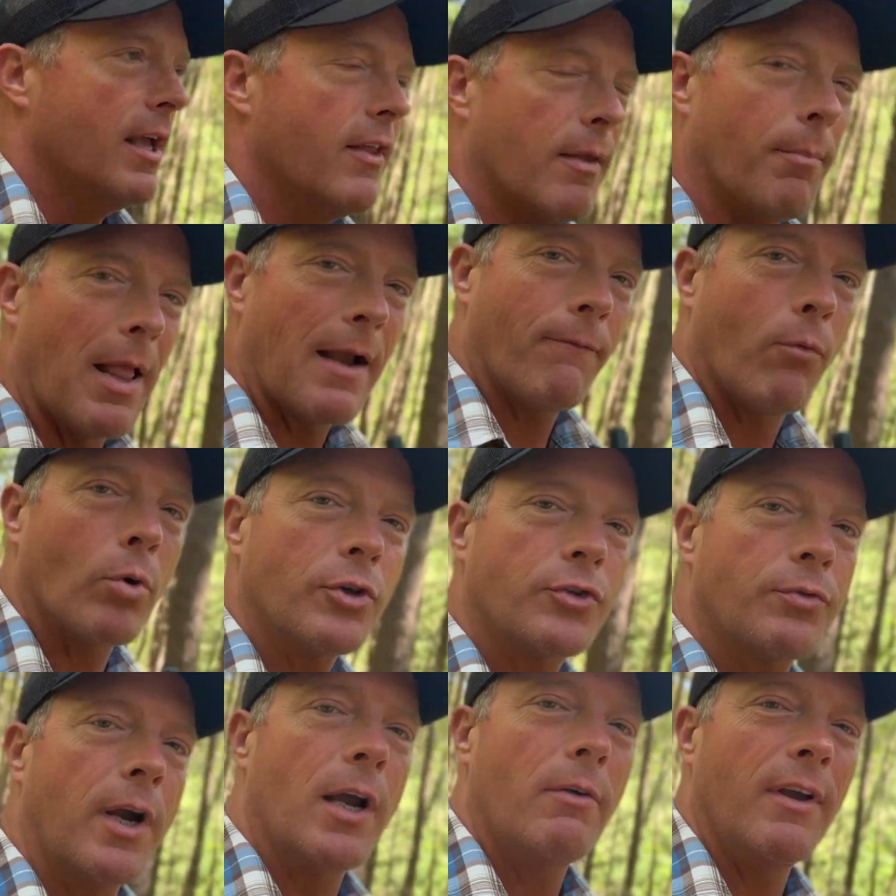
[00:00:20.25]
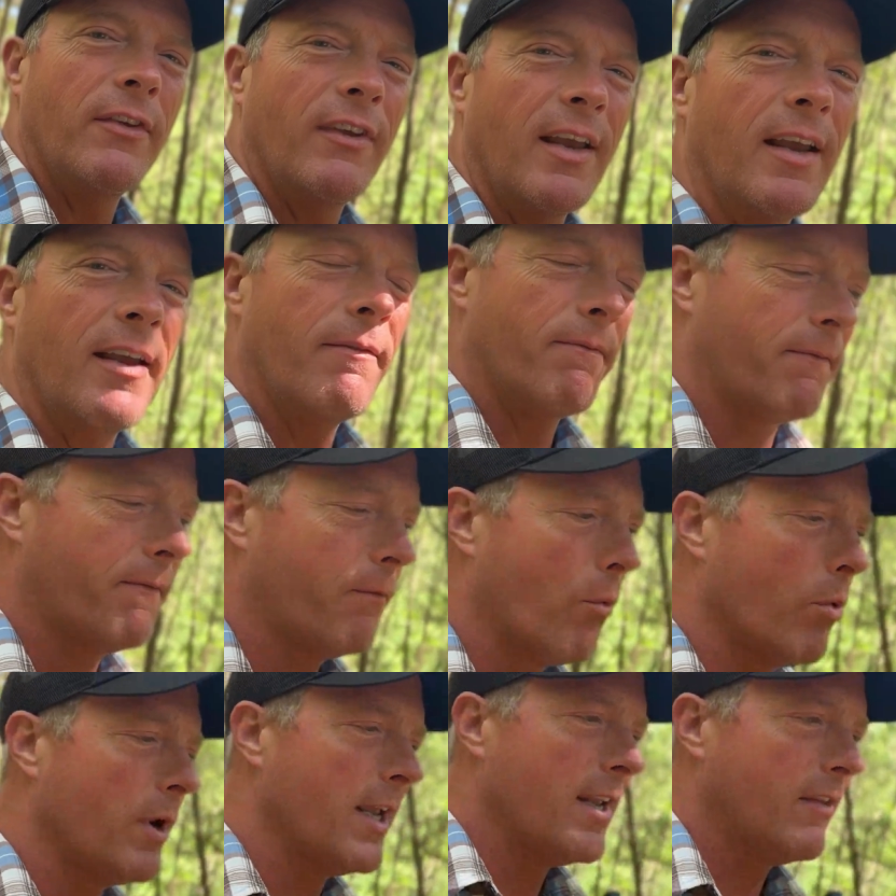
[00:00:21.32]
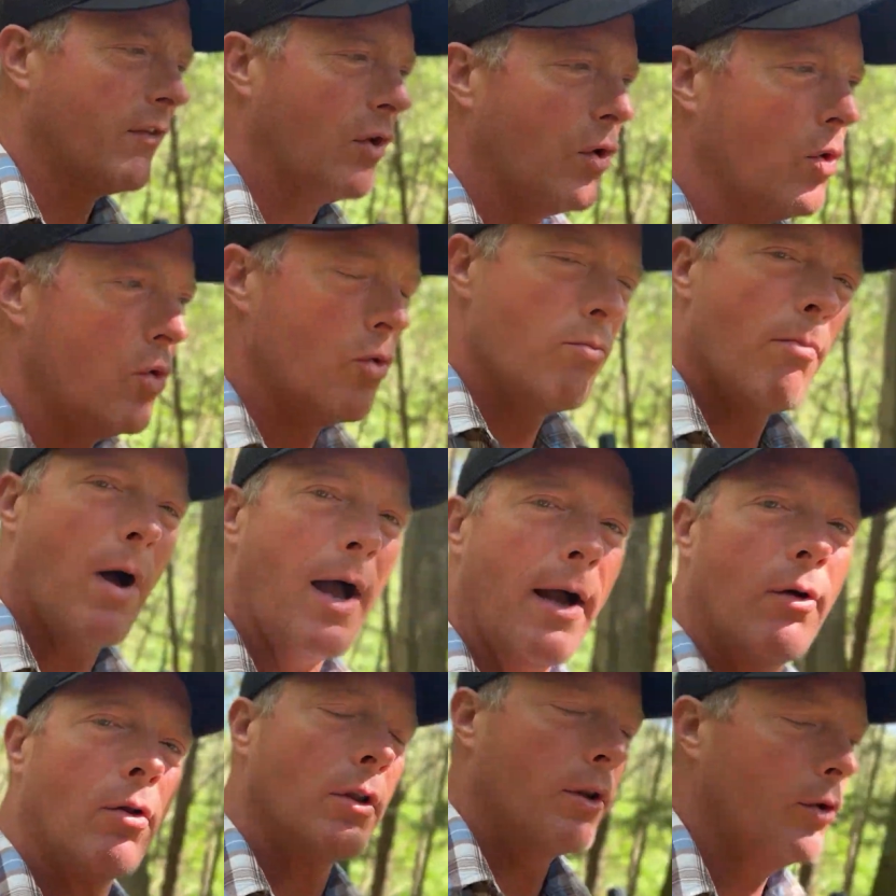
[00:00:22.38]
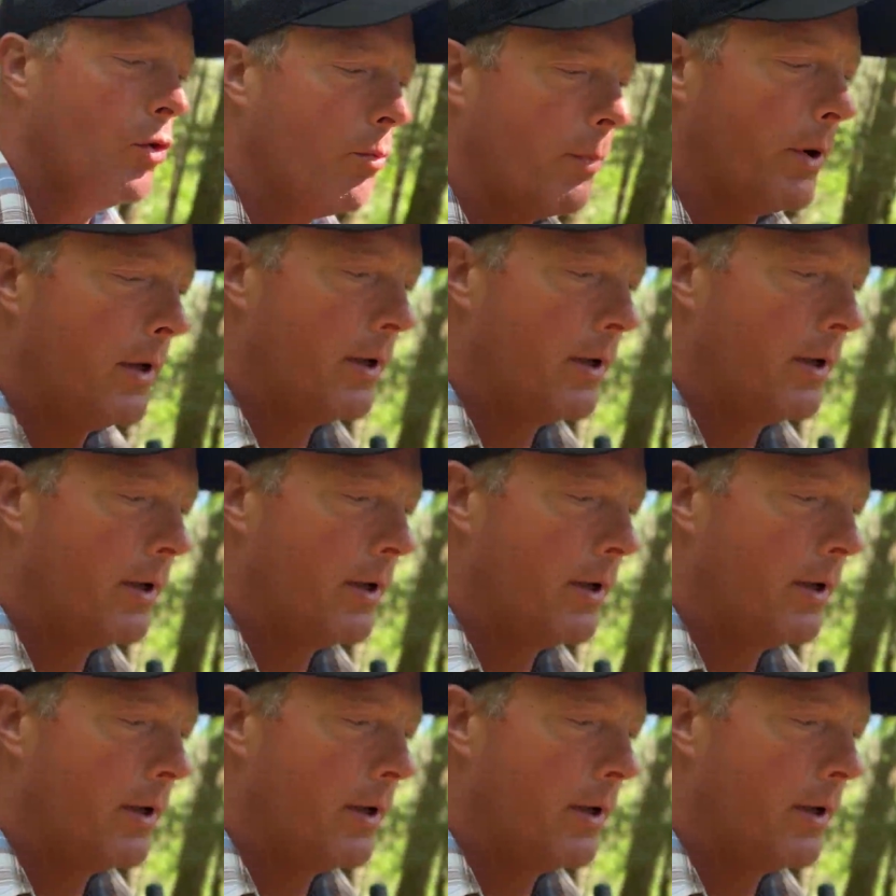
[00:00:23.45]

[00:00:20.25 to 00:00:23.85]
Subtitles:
The Black Forest Trail is a 42-mile loop